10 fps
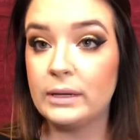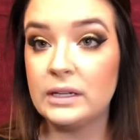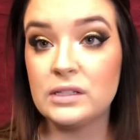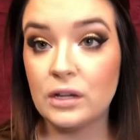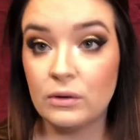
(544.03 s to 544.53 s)

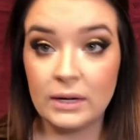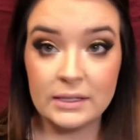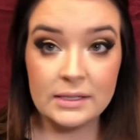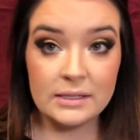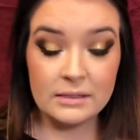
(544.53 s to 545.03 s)
me. So
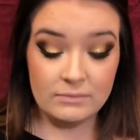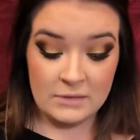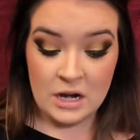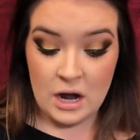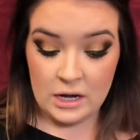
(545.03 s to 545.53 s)
it's
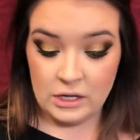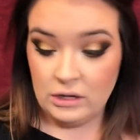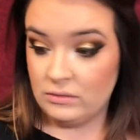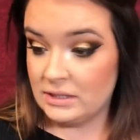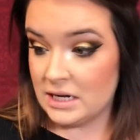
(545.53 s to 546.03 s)
not a
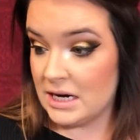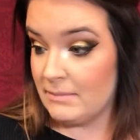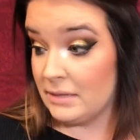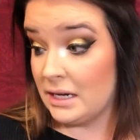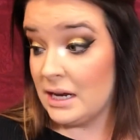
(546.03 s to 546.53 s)
cute
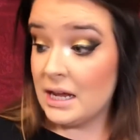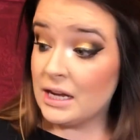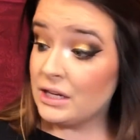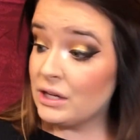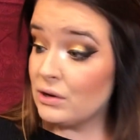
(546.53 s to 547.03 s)
time, but
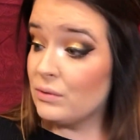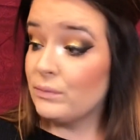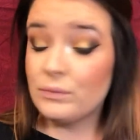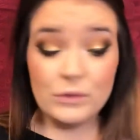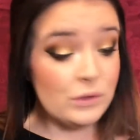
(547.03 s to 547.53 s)
you know,
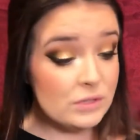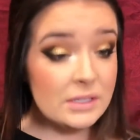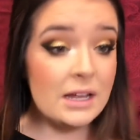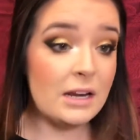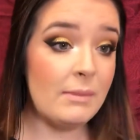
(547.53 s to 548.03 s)
you
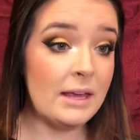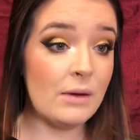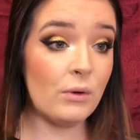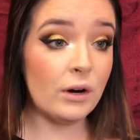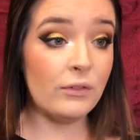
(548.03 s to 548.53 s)
just gotta make
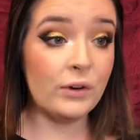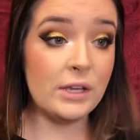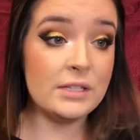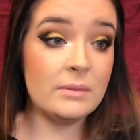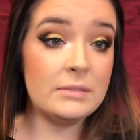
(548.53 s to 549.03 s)
it work for
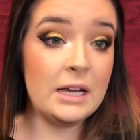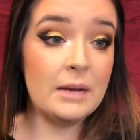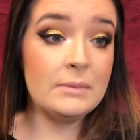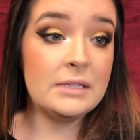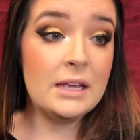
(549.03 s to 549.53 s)
you sometimes.